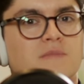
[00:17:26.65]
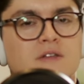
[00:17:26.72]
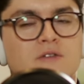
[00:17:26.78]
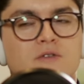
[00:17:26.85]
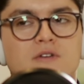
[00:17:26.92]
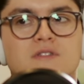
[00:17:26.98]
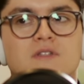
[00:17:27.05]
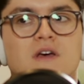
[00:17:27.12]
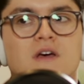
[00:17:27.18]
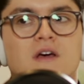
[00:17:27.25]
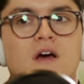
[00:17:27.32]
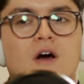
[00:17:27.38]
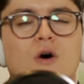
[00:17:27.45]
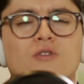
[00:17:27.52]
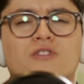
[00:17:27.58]
mentors,
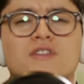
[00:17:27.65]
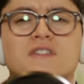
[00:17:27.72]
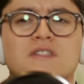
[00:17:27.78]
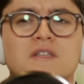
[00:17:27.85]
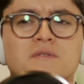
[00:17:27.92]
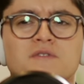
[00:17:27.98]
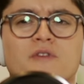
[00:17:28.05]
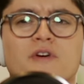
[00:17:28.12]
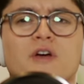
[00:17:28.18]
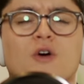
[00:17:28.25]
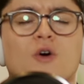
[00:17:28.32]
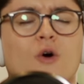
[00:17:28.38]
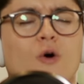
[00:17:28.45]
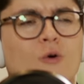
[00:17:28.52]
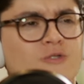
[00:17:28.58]
oh, this team is very
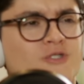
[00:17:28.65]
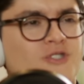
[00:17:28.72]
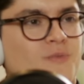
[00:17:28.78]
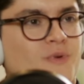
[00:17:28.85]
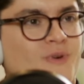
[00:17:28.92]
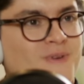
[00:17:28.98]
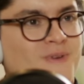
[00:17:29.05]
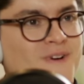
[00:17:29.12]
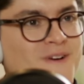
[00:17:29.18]
coachable.